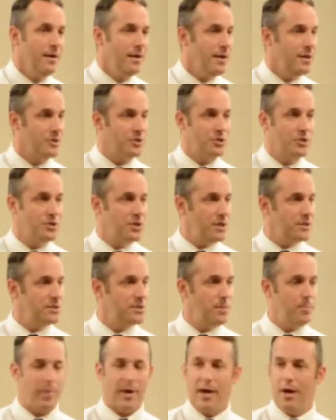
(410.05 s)
It's
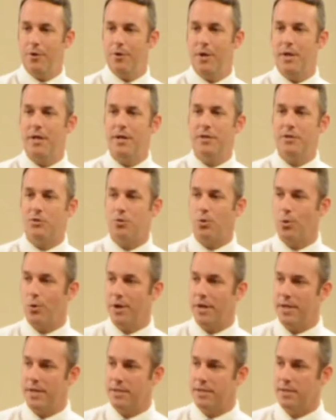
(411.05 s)
just about is
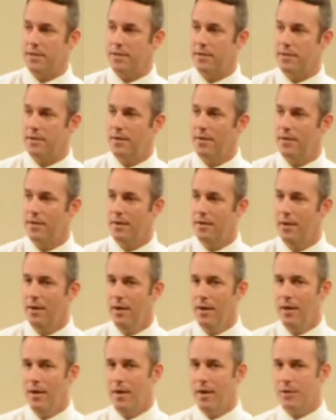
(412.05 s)
or isn't,
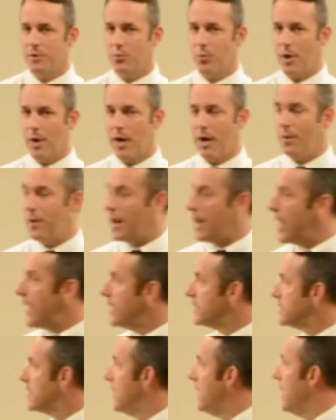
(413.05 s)
is what I would
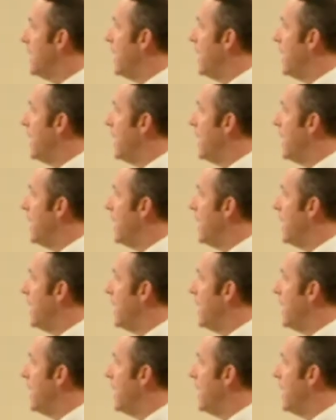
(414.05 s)
ask.